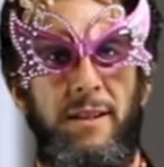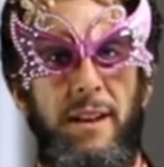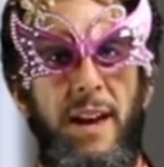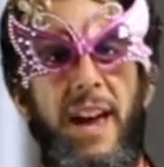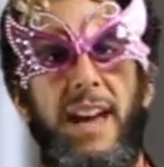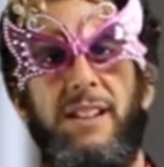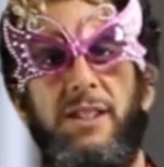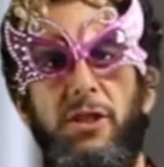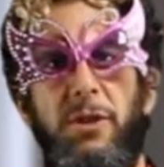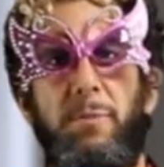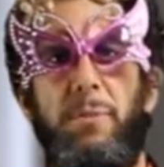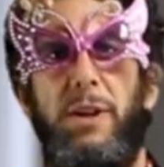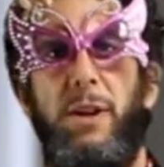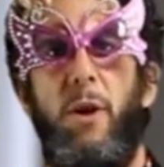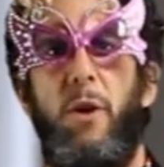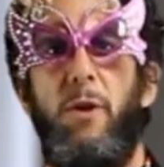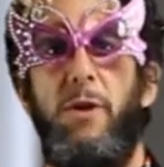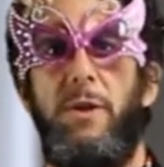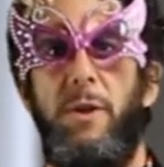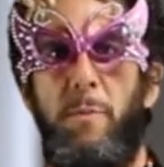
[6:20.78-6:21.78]
Answer
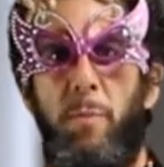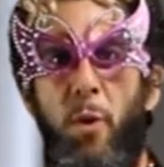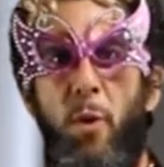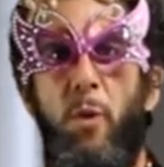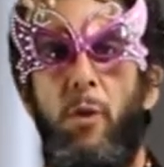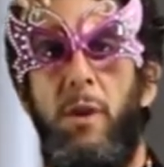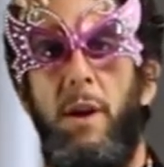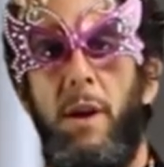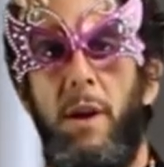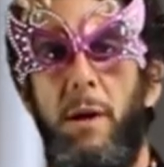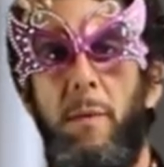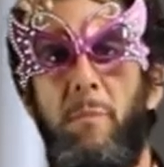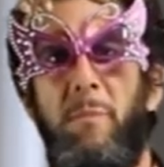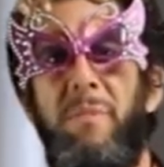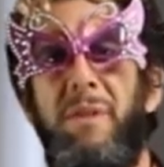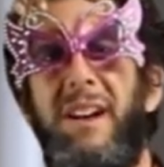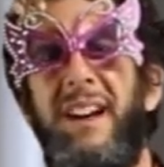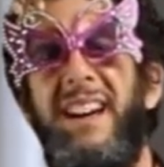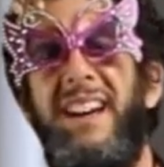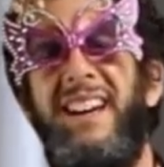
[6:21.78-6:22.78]
below in the poll.
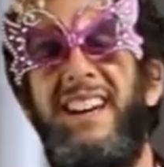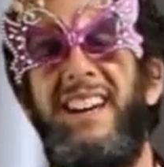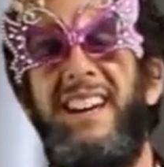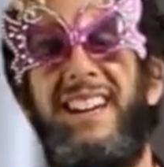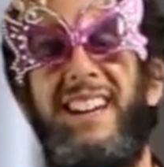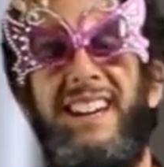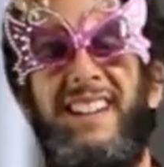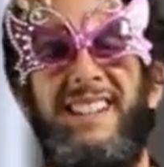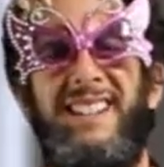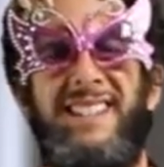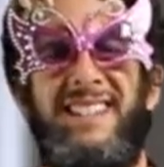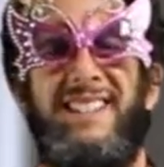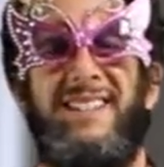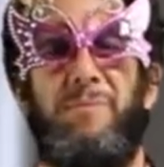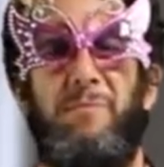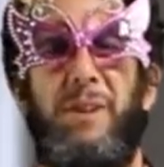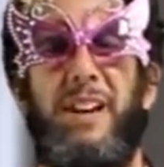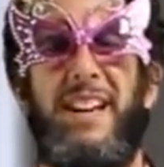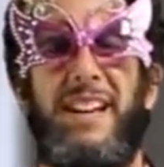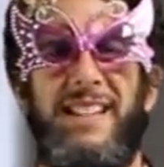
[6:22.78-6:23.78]
Please
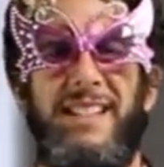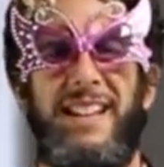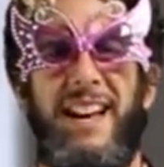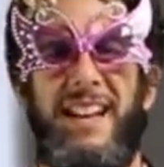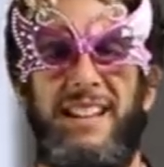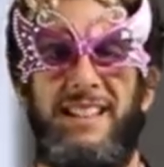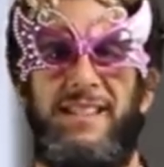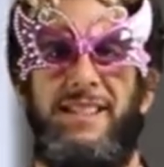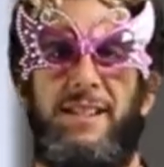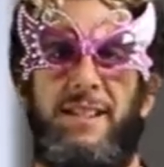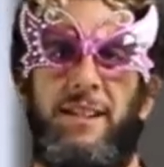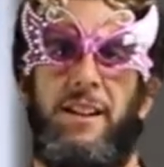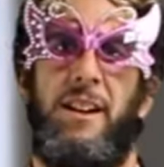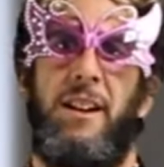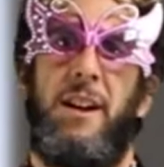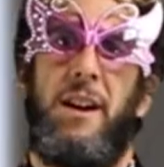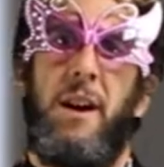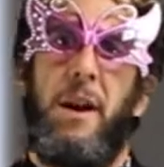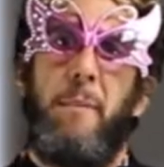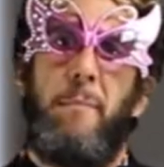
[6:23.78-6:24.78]
answer.
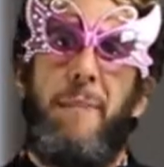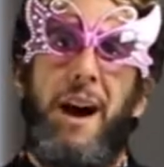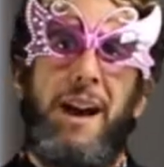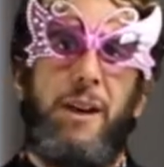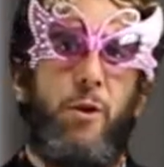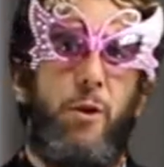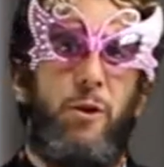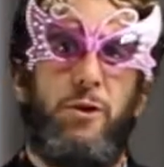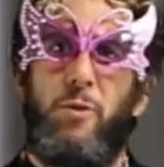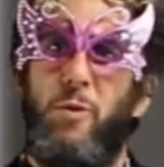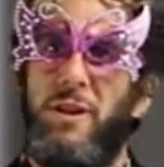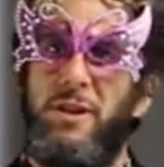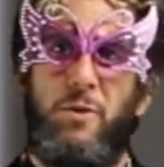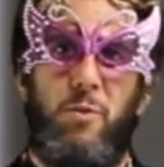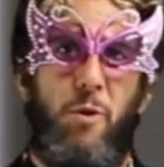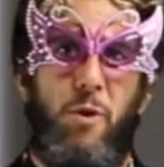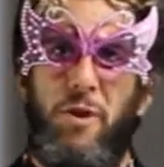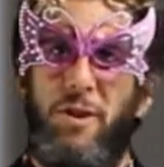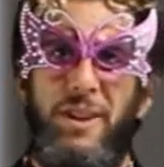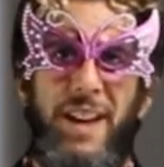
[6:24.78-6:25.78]
My old one's
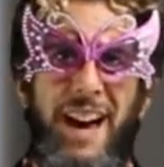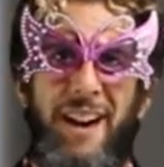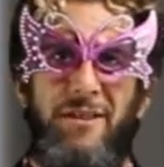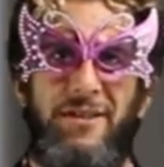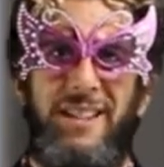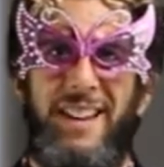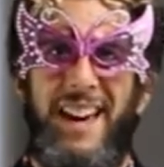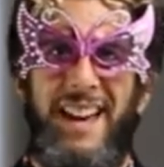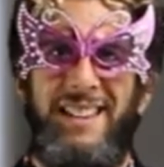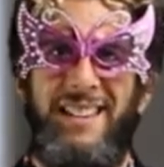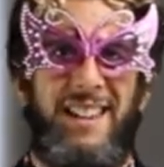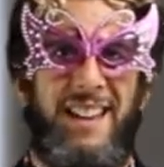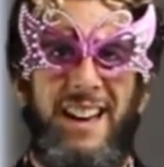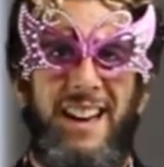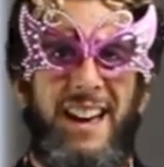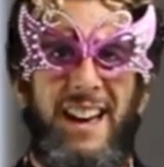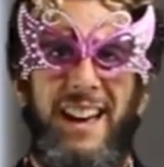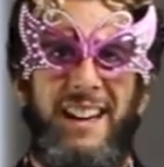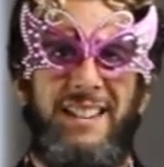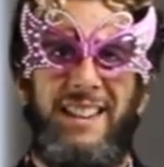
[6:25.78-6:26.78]
worn out and
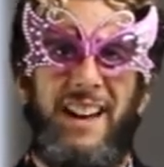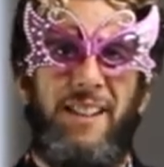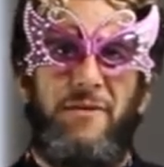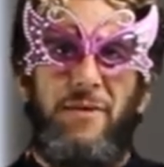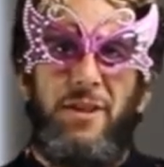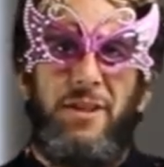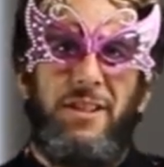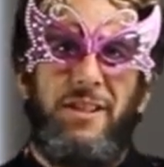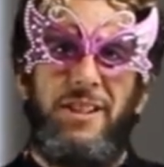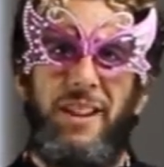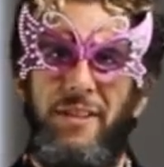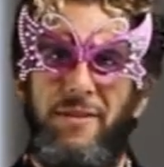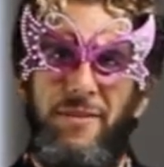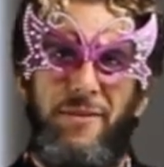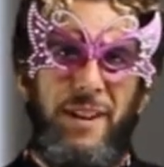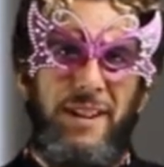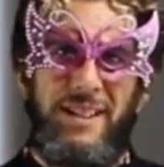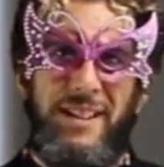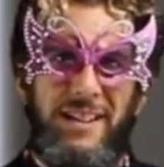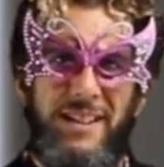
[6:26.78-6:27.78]
I've heard that
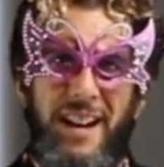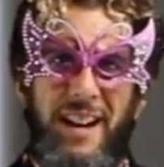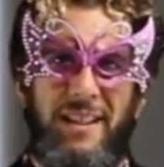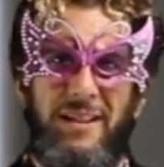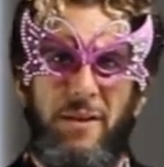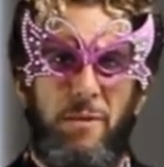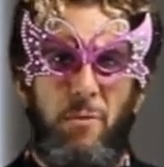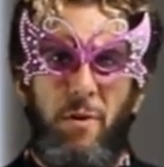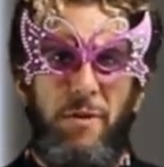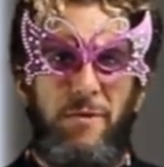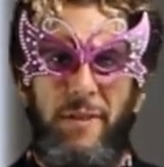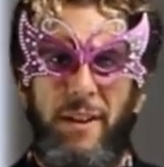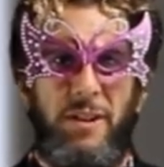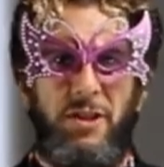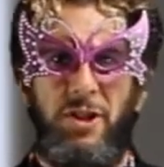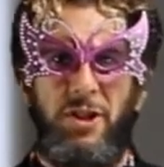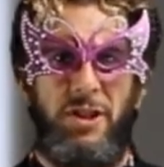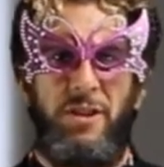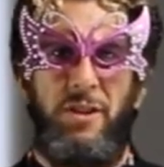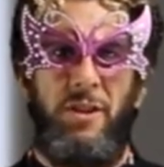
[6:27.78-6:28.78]
fuzzy socks are more
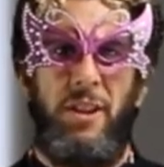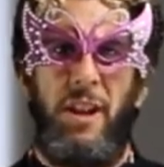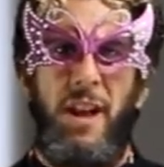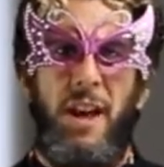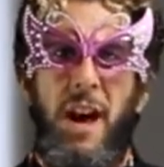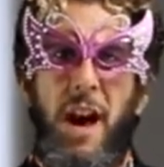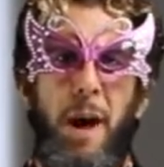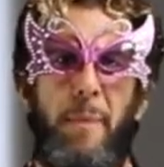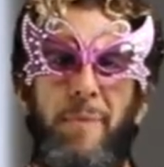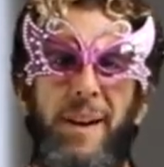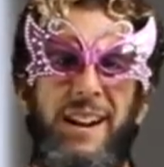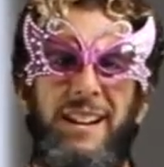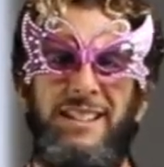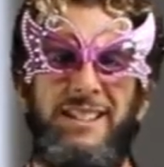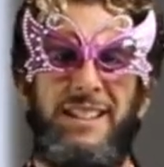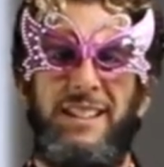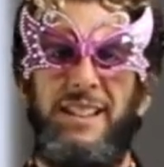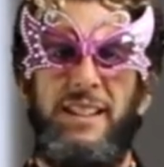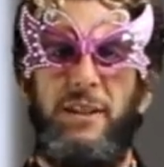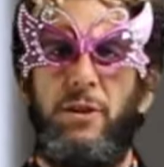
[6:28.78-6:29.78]
functional.
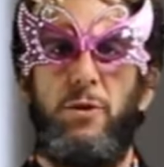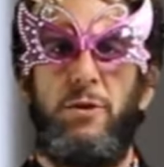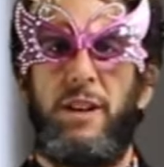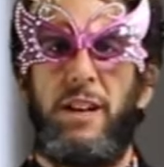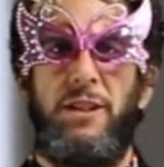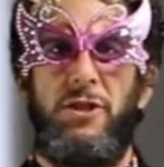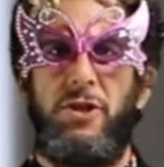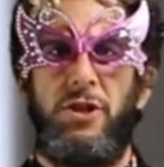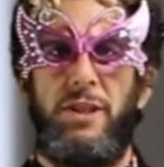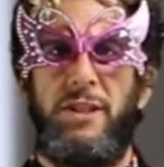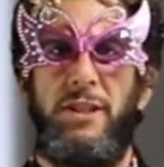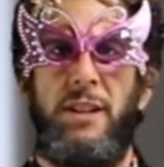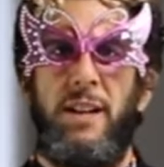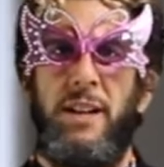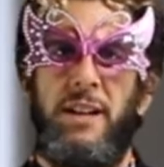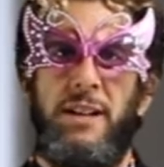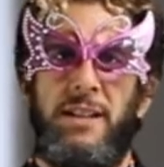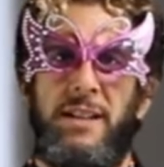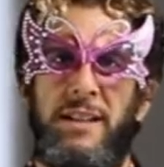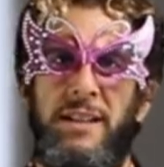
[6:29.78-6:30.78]
Apparently you can just
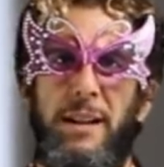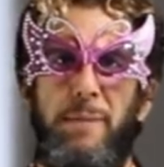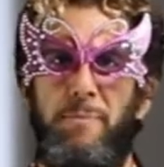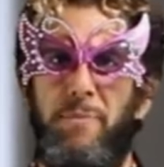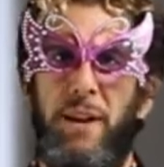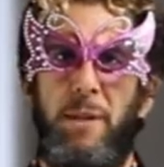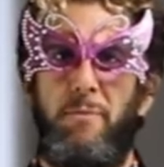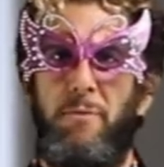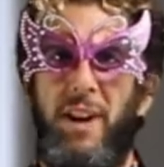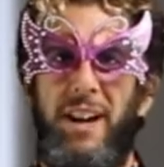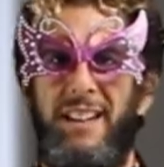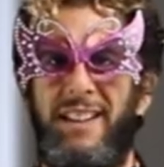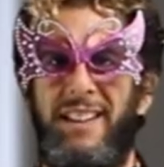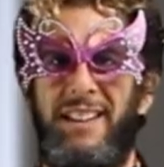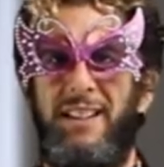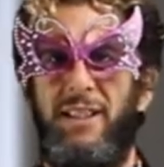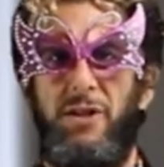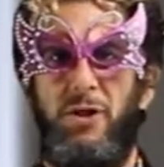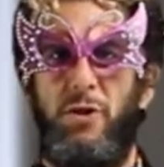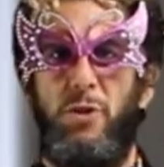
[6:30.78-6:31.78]
slip them right
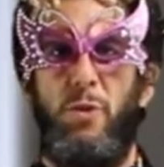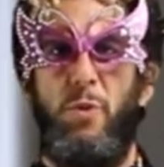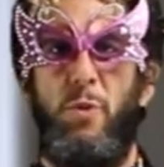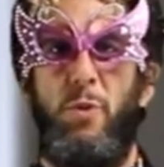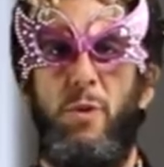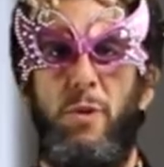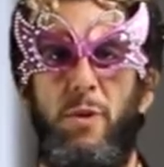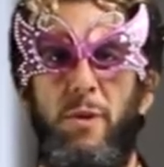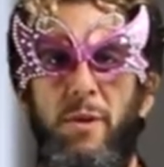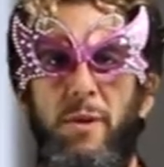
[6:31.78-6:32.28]
in a shoe.